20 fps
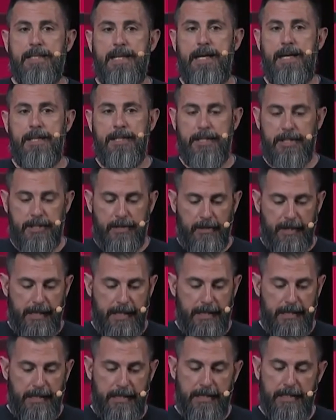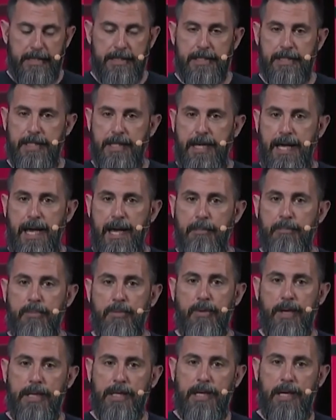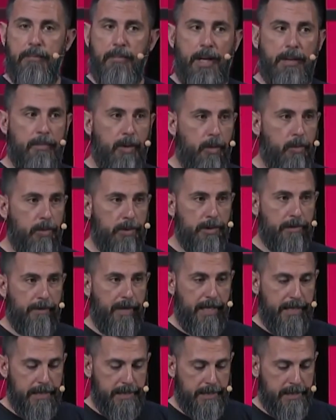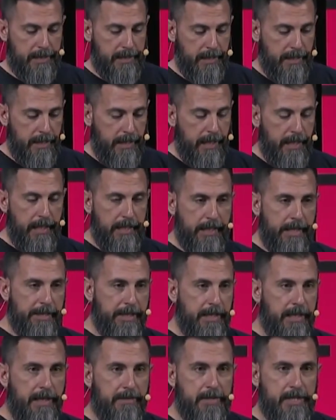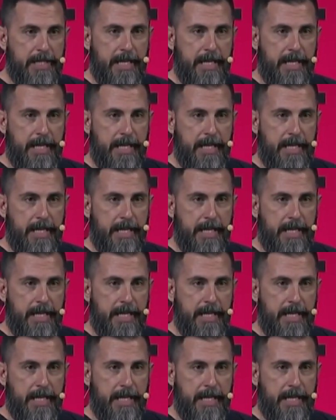side of the screen is the app running on my mobile device, and on the left